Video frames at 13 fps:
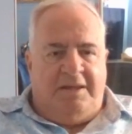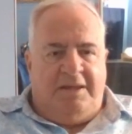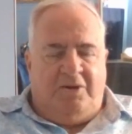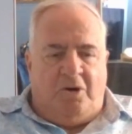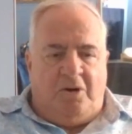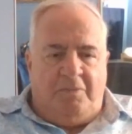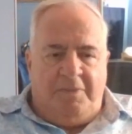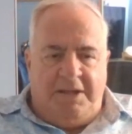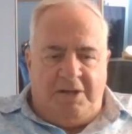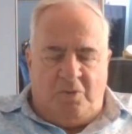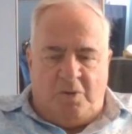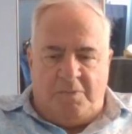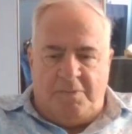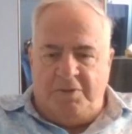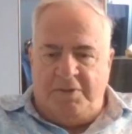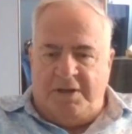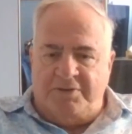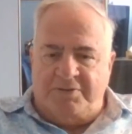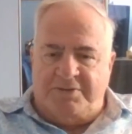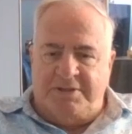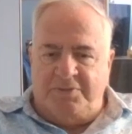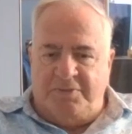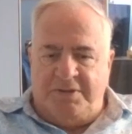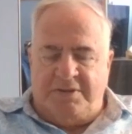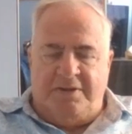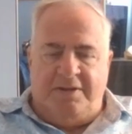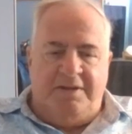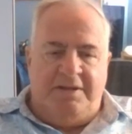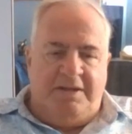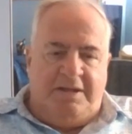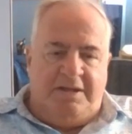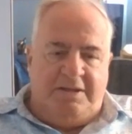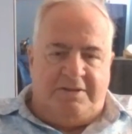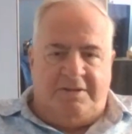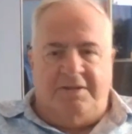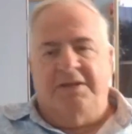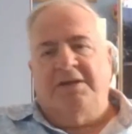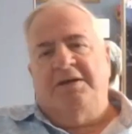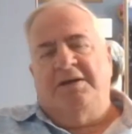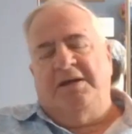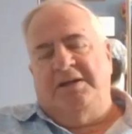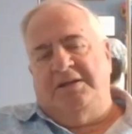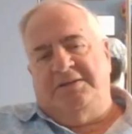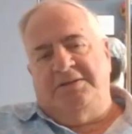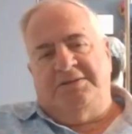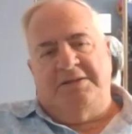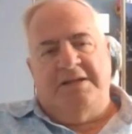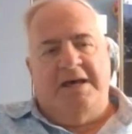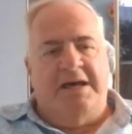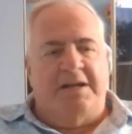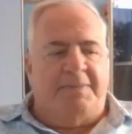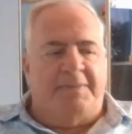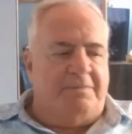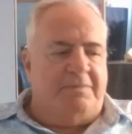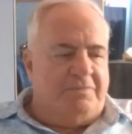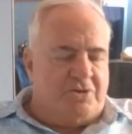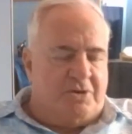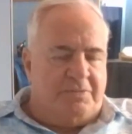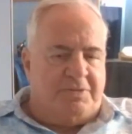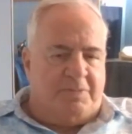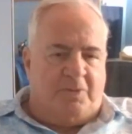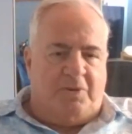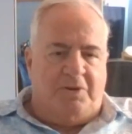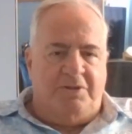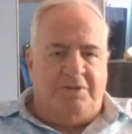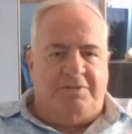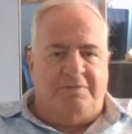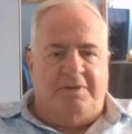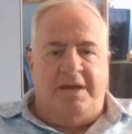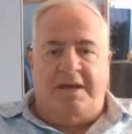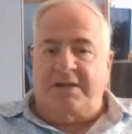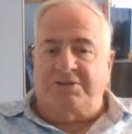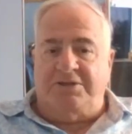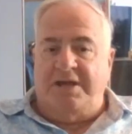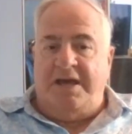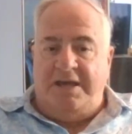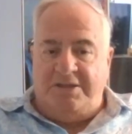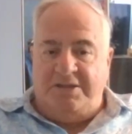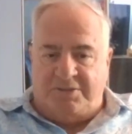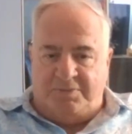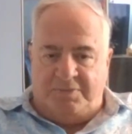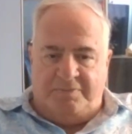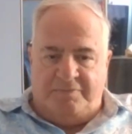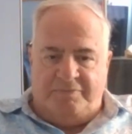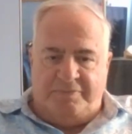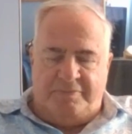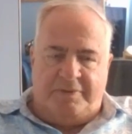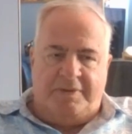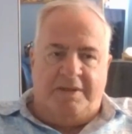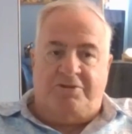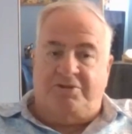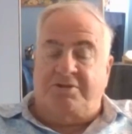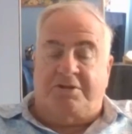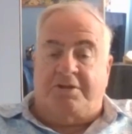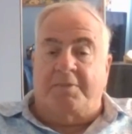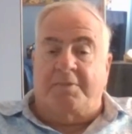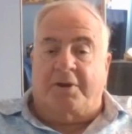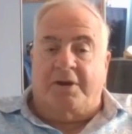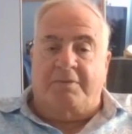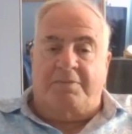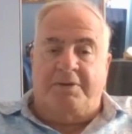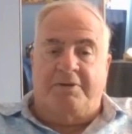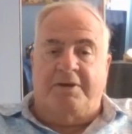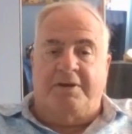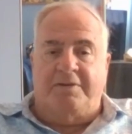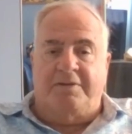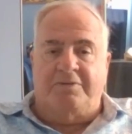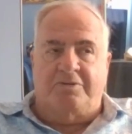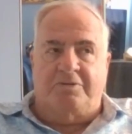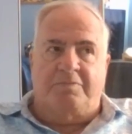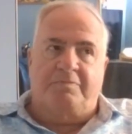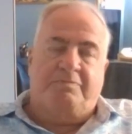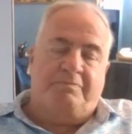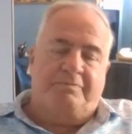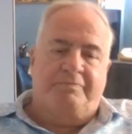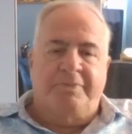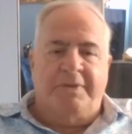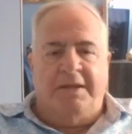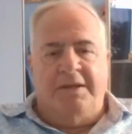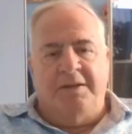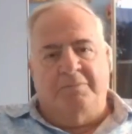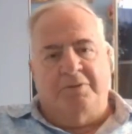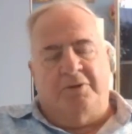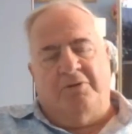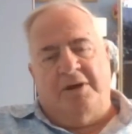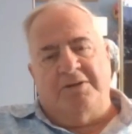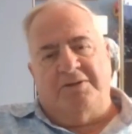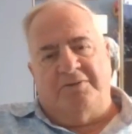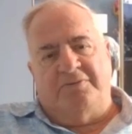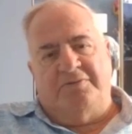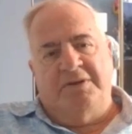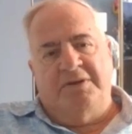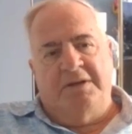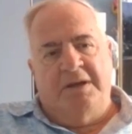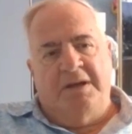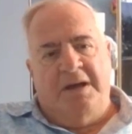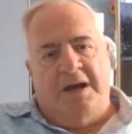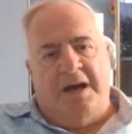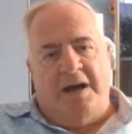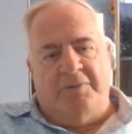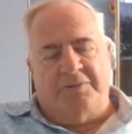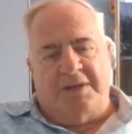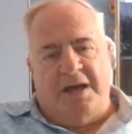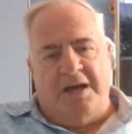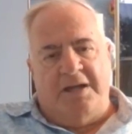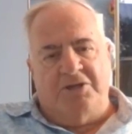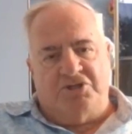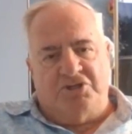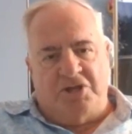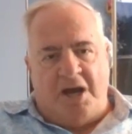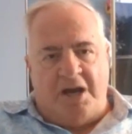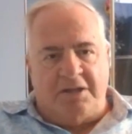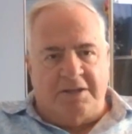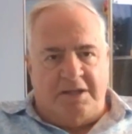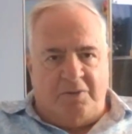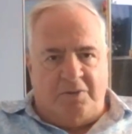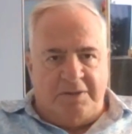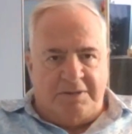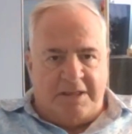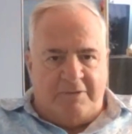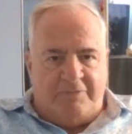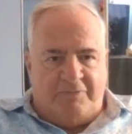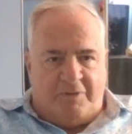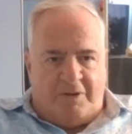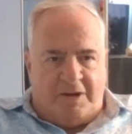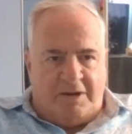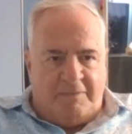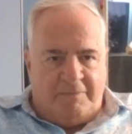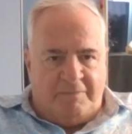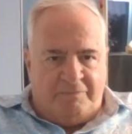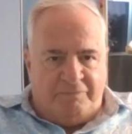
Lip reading: He called me and a woman I was sitting with idiots and this and that about Trump supporters. He actually hates them. He's just a Democrat, period, or progressive. I was kind of shocked that it went that far,